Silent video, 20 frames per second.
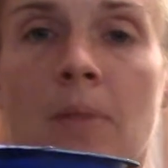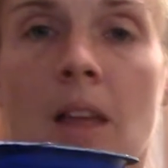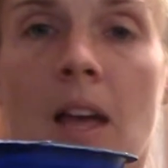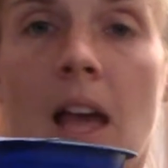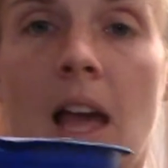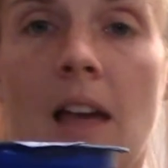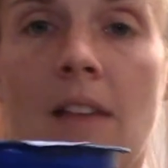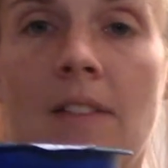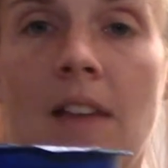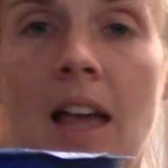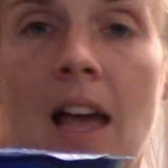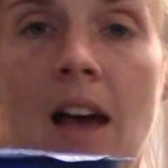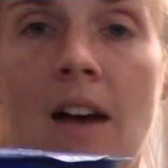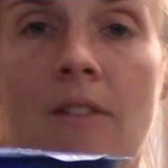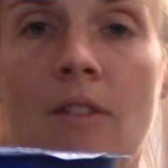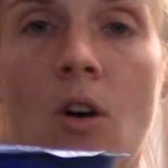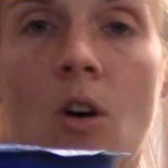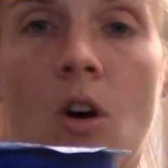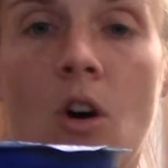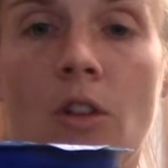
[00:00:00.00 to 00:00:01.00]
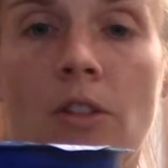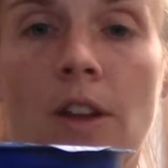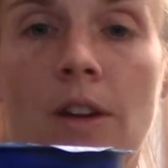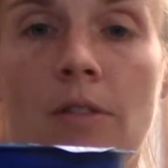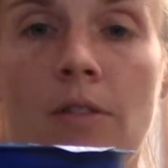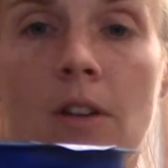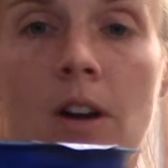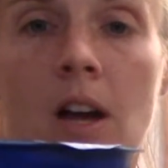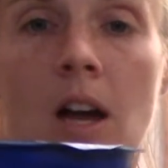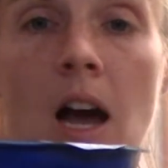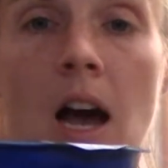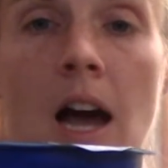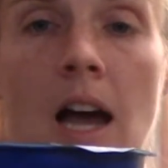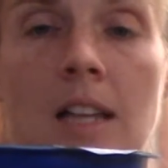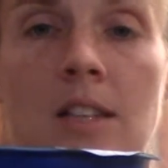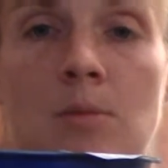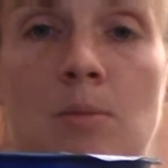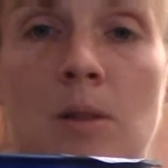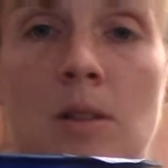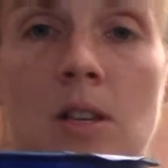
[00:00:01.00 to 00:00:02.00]
okay, and they have all different
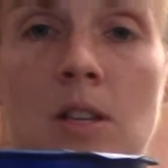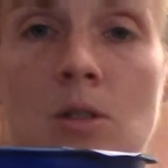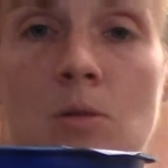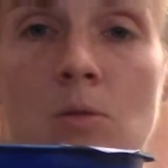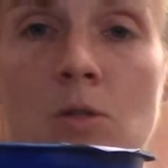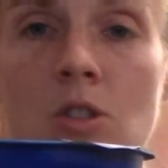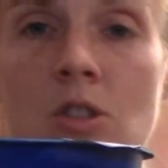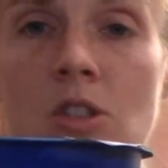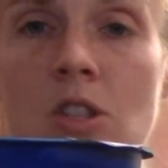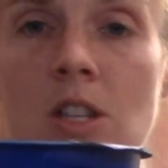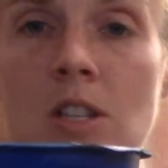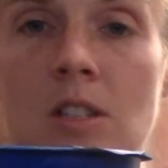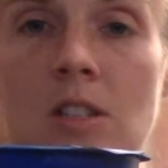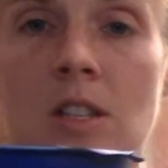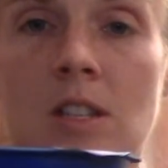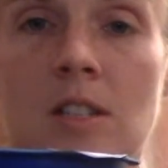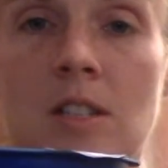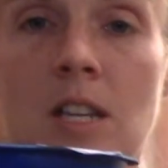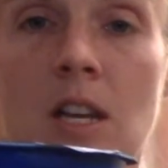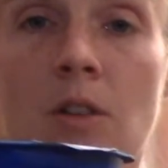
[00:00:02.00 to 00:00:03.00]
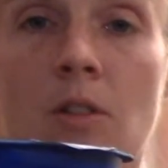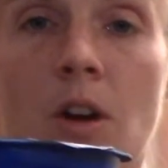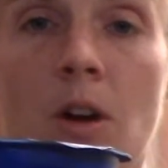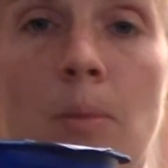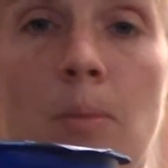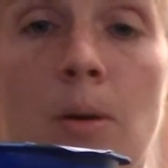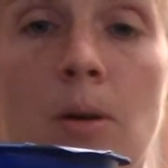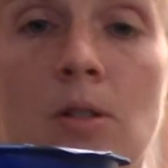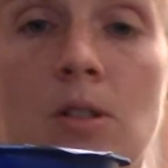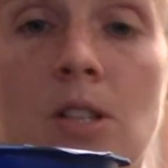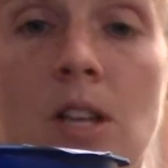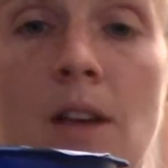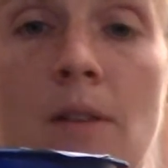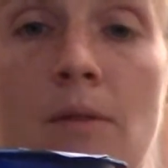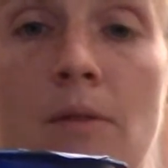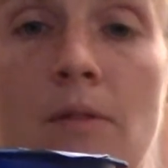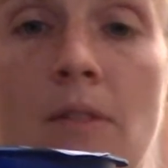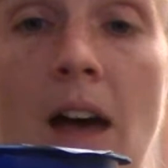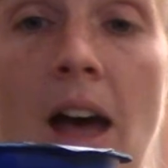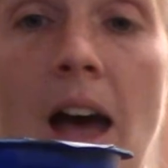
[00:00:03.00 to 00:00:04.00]
kinds, but this one's just a
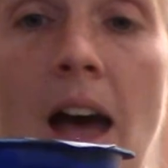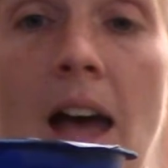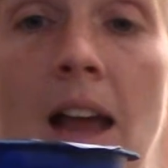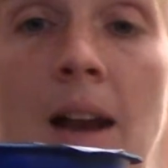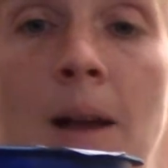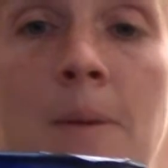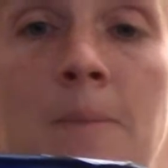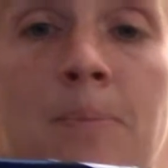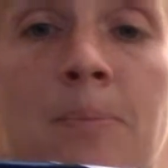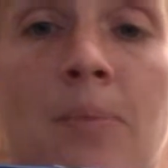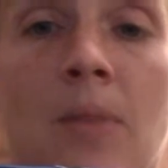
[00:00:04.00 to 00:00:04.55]
0% fat.